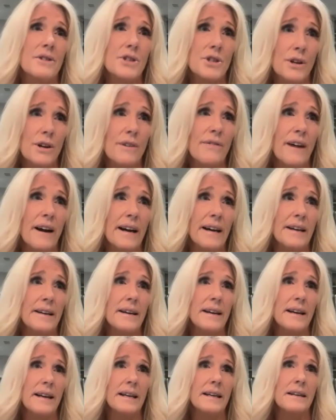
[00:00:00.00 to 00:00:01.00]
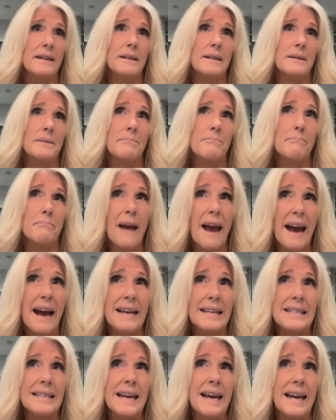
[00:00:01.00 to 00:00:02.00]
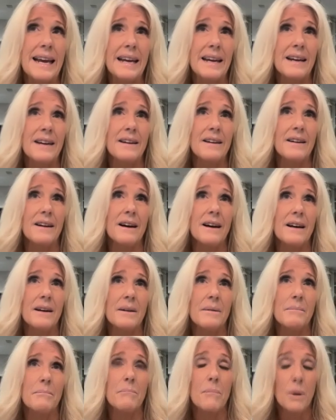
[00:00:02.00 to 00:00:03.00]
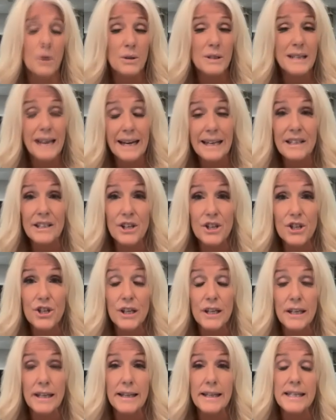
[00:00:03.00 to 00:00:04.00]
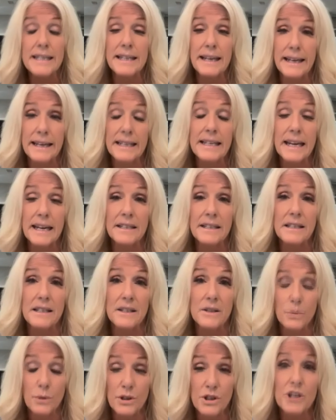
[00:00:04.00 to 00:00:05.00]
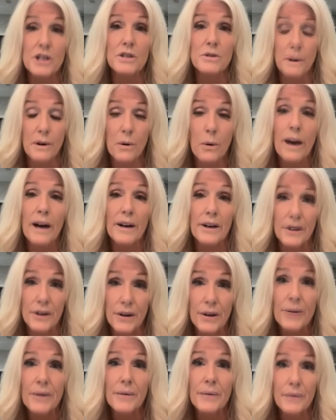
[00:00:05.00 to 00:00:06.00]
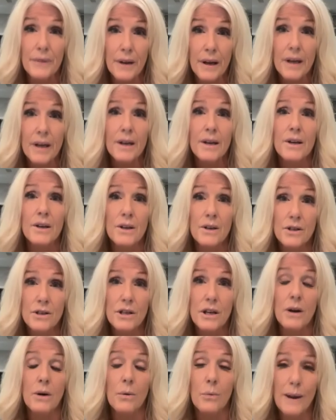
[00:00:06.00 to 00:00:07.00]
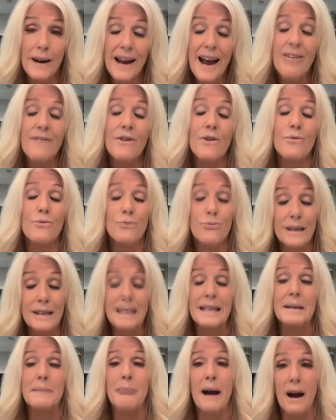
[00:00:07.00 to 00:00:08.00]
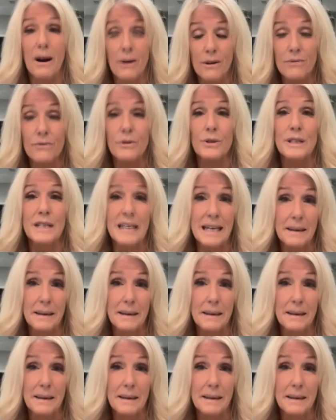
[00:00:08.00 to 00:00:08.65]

certified as a mold technician in the state of Texas, which is required. So we have a really powerful